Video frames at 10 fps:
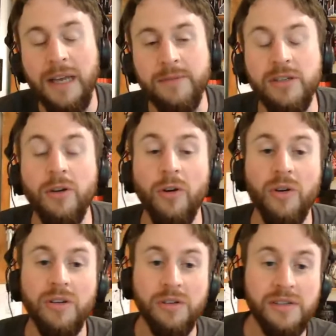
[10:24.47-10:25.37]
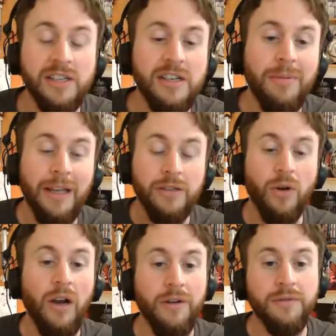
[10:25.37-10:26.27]
So you're essentially playing your
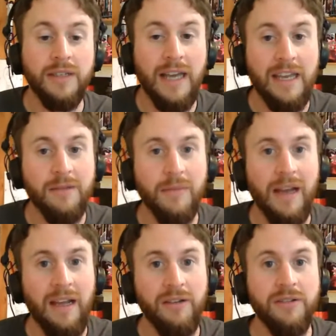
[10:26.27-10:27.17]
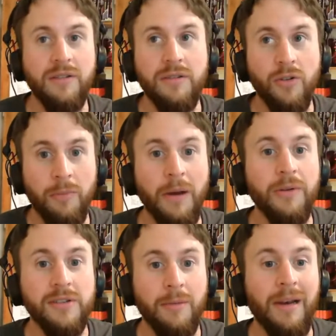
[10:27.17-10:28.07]
own game, and your
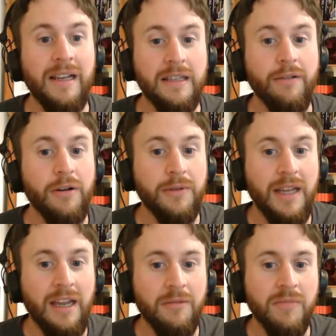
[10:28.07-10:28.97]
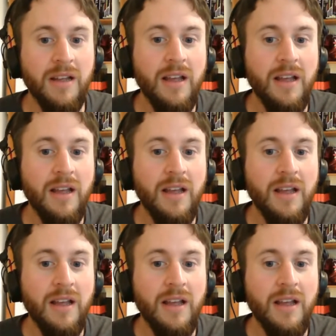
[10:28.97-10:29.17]
opponents are playing their own game.